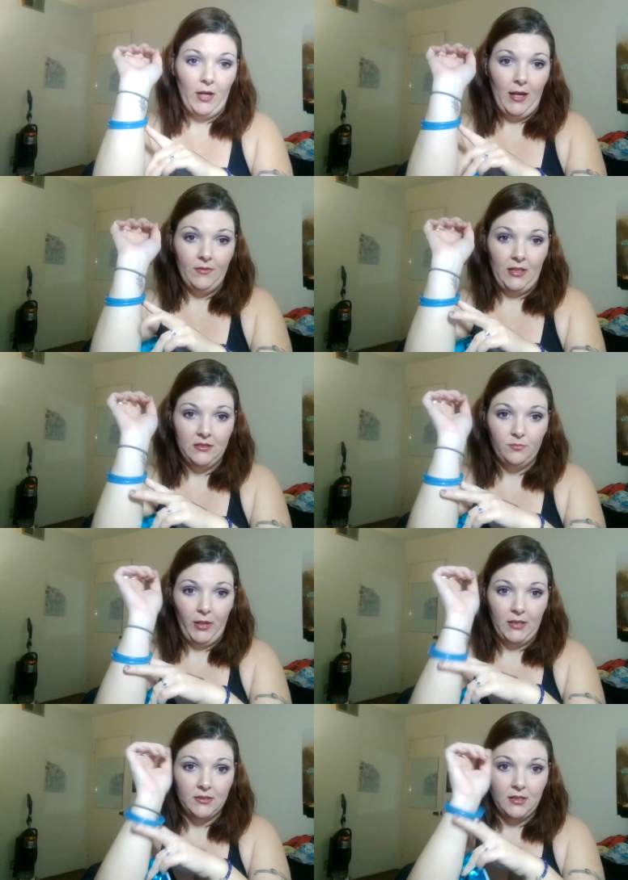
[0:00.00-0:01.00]
I have these
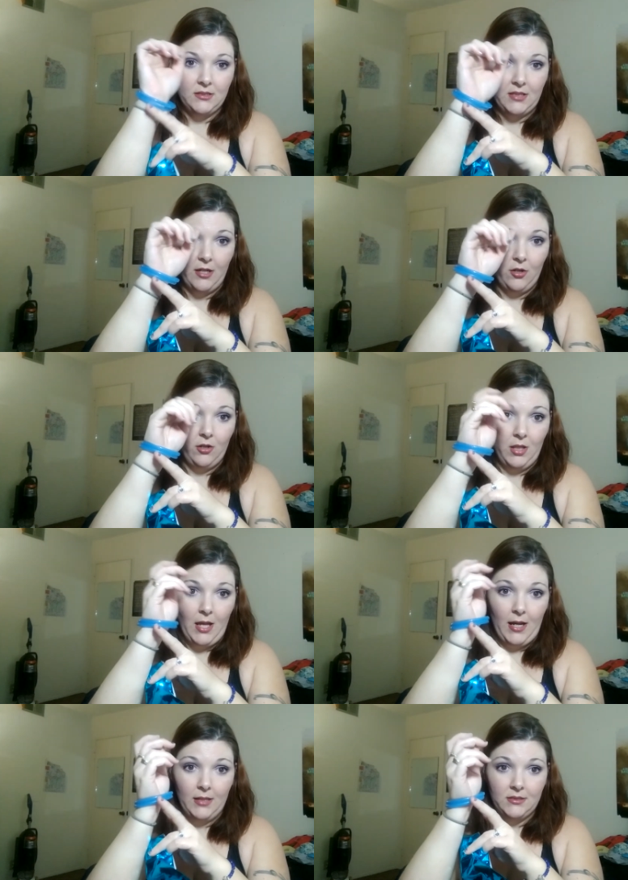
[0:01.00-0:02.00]
bracelets that are
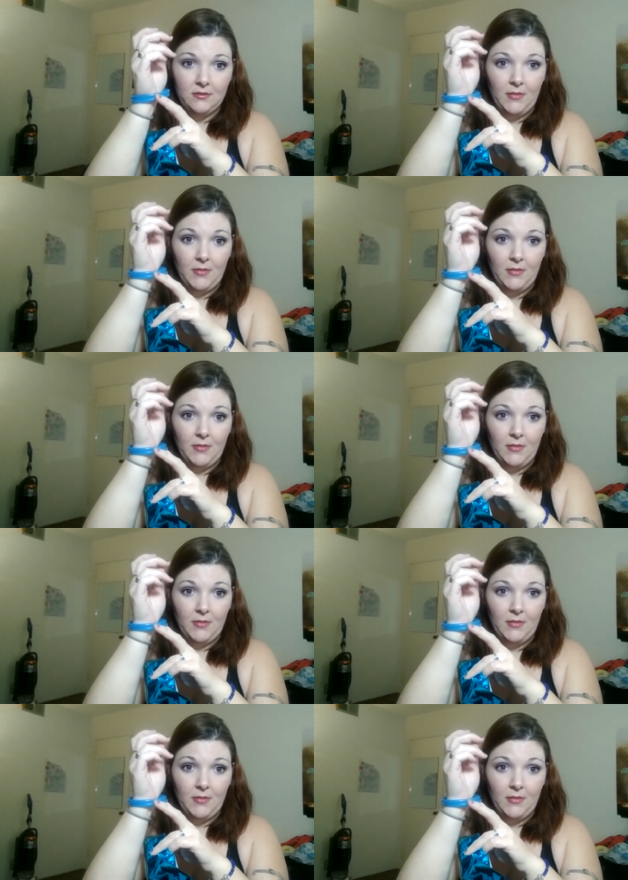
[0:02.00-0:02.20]
glass.